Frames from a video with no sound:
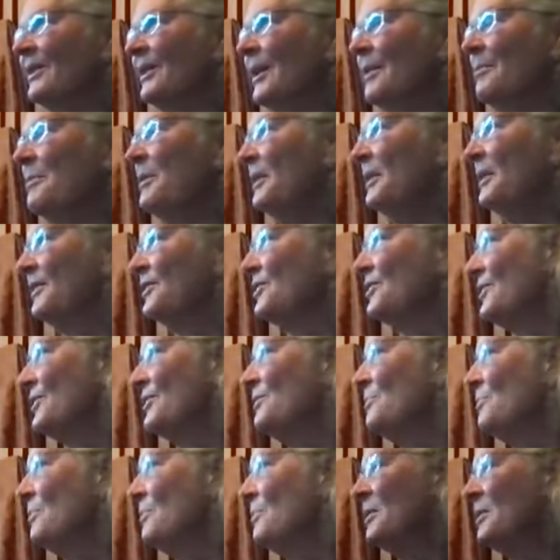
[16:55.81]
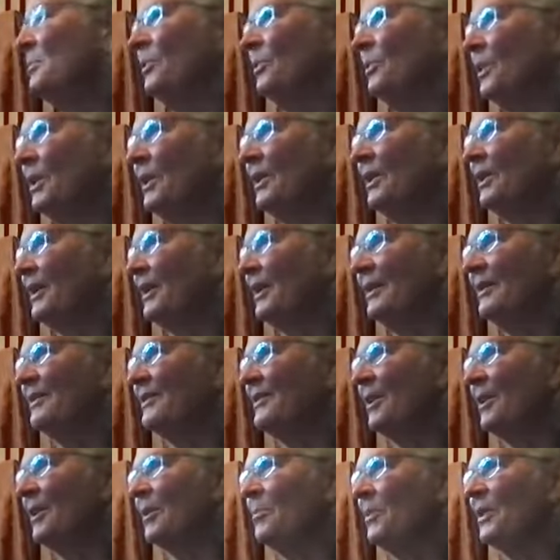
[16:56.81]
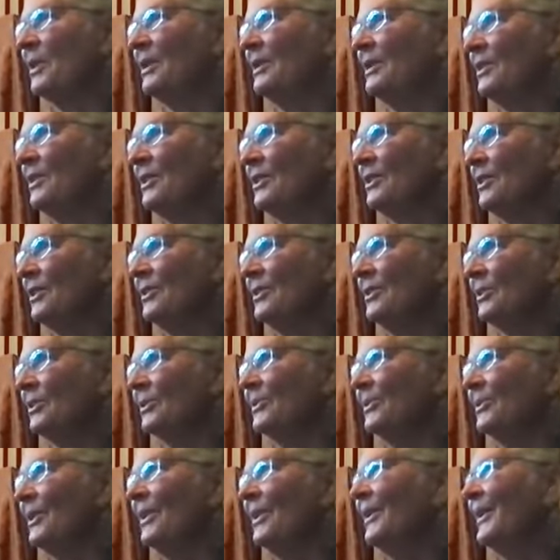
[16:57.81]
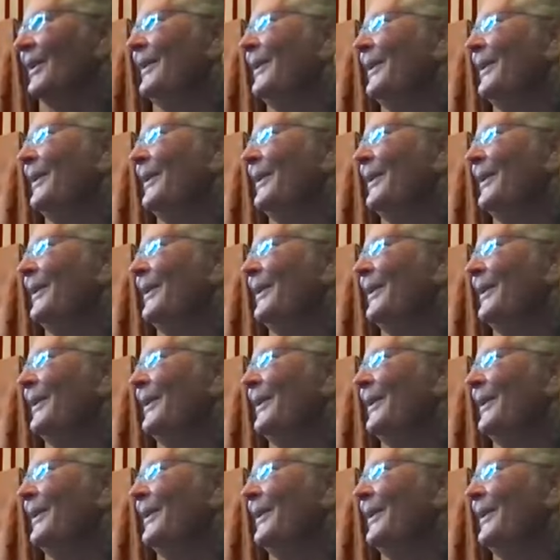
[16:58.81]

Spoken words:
I mean, excuse me, but what a kind of dumb thing to do. No.